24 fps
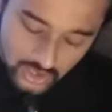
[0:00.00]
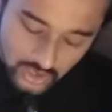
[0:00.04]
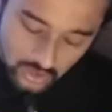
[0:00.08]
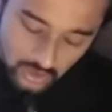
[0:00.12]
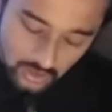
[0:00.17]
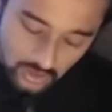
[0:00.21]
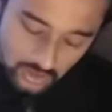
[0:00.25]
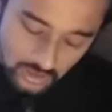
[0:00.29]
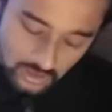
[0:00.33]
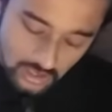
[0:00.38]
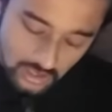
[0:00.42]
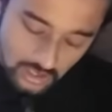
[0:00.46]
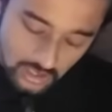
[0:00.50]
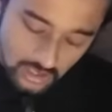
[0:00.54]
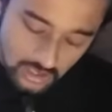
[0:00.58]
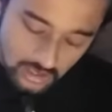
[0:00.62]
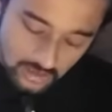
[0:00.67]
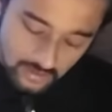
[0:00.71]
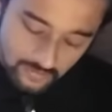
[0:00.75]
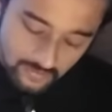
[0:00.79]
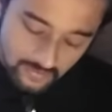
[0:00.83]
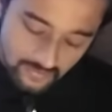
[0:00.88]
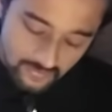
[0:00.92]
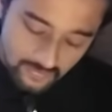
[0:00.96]
So
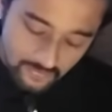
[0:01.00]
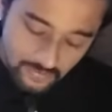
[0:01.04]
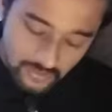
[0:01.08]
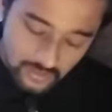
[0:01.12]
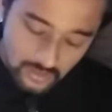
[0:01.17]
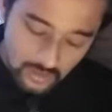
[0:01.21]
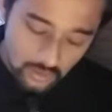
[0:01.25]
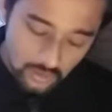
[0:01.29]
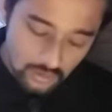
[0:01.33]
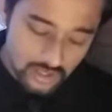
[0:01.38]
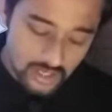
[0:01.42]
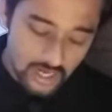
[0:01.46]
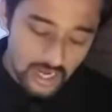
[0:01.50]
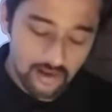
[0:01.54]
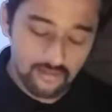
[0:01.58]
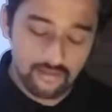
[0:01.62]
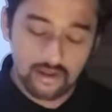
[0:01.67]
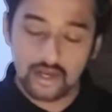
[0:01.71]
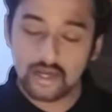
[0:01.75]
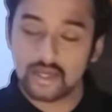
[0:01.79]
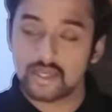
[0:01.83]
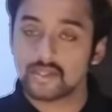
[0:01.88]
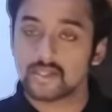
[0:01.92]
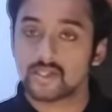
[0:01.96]
to
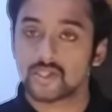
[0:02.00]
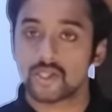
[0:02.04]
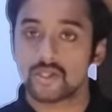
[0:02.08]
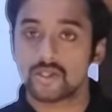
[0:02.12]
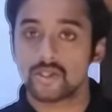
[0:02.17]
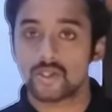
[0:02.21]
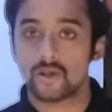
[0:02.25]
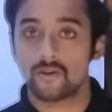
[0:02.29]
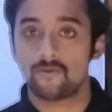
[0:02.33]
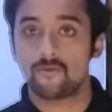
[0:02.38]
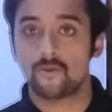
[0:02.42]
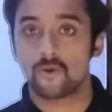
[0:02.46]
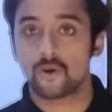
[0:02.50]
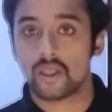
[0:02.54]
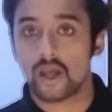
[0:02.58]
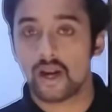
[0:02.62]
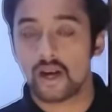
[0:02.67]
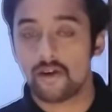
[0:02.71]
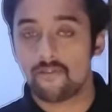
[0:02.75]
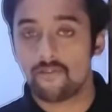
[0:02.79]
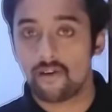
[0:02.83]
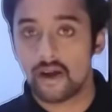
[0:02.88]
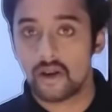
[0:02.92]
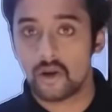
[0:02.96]
travel a distance of
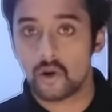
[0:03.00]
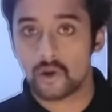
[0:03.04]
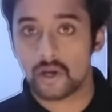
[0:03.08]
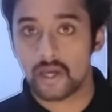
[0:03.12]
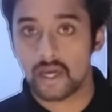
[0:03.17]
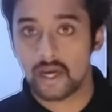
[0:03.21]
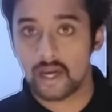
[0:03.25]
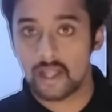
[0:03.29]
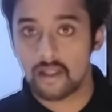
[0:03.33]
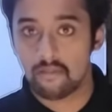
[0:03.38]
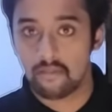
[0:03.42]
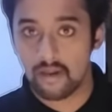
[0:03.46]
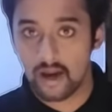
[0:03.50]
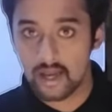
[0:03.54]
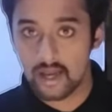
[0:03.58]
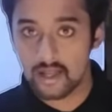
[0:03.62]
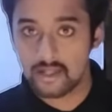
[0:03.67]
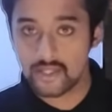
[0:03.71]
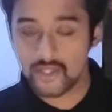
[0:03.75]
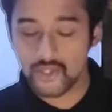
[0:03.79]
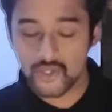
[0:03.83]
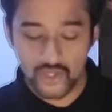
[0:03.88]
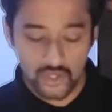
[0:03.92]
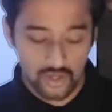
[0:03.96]
435 nautical
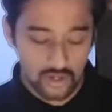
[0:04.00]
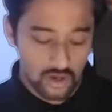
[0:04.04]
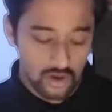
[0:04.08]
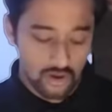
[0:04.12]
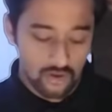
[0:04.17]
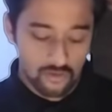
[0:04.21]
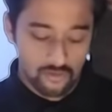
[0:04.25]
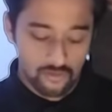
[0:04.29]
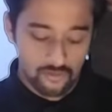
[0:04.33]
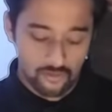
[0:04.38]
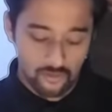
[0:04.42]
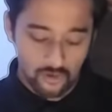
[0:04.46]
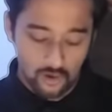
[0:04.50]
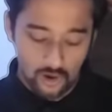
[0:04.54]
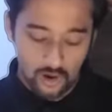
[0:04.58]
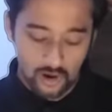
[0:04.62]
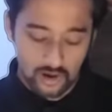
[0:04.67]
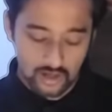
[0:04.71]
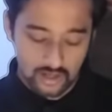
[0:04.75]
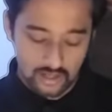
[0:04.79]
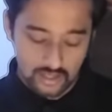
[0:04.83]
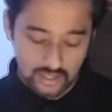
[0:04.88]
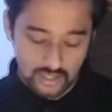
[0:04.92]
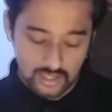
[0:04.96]
miles
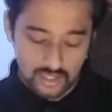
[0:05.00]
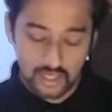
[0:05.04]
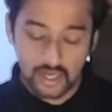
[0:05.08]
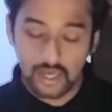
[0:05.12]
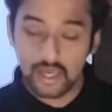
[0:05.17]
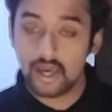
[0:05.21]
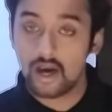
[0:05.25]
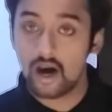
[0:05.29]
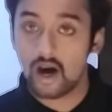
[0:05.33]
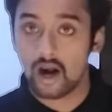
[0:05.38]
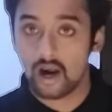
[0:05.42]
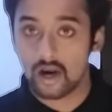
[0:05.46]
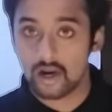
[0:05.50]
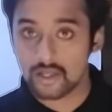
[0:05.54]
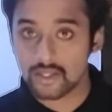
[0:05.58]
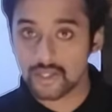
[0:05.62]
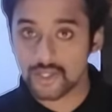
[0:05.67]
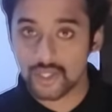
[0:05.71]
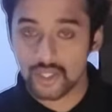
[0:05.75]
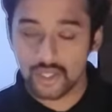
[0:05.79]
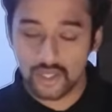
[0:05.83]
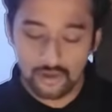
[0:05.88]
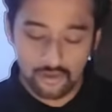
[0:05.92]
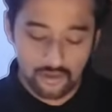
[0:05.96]
for 3
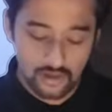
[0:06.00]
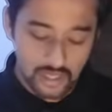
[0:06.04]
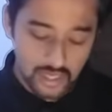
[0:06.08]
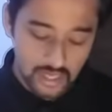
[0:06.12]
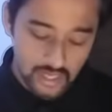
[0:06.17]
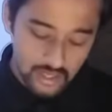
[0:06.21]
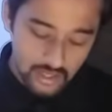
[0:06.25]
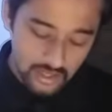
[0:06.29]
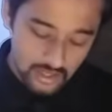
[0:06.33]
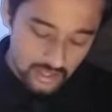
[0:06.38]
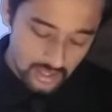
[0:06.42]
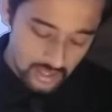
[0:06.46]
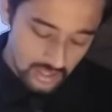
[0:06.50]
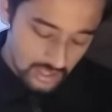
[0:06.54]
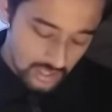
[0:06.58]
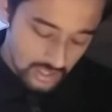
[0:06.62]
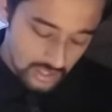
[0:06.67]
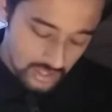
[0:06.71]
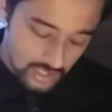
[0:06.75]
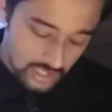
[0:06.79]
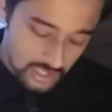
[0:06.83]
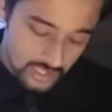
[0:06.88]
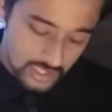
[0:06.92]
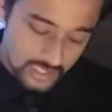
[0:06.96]
hours, you need
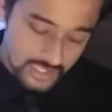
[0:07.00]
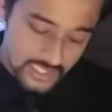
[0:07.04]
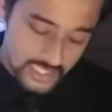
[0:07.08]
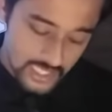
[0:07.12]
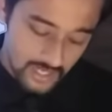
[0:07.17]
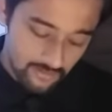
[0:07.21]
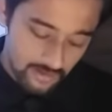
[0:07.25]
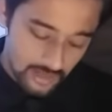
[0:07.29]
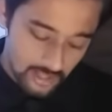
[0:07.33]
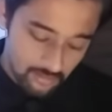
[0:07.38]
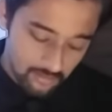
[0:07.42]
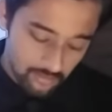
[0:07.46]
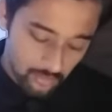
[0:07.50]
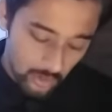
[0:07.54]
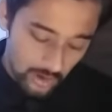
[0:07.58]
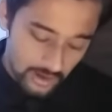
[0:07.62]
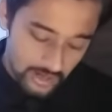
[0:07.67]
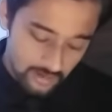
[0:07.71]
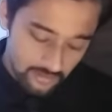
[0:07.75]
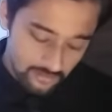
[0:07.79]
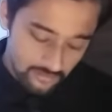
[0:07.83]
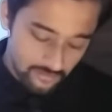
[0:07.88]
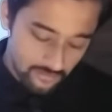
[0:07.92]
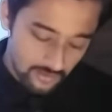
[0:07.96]

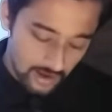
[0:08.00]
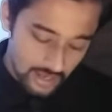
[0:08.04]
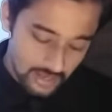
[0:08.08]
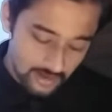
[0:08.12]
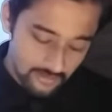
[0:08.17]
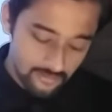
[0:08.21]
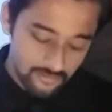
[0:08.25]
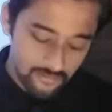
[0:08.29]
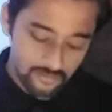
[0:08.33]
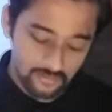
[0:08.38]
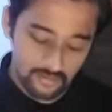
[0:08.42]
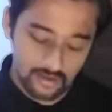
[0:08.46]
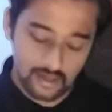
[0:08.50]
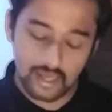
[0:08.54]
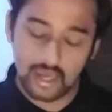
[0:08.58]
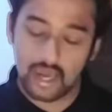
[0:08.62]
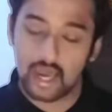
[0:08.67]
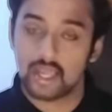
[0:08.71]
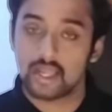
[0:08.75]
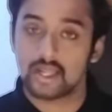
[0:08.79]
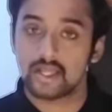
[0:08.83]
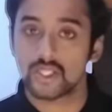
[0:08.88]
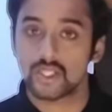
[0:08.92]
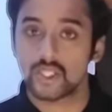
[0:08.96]
37.5
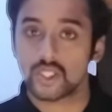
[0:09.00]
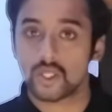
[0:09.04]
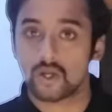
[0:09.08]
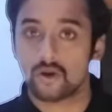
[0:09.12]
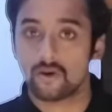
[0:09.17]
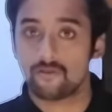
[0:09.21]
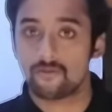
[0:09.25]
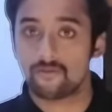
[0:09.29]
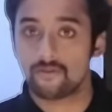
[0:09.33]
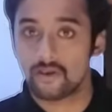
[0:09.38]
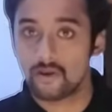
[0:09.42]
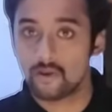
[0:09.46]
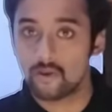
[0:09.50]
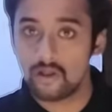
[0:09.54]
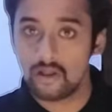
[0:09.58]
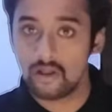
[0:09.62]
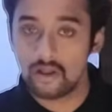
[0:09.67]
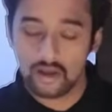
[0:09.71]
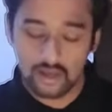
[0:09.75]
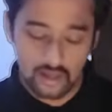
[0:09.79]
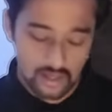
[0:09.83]
gallons of fuel.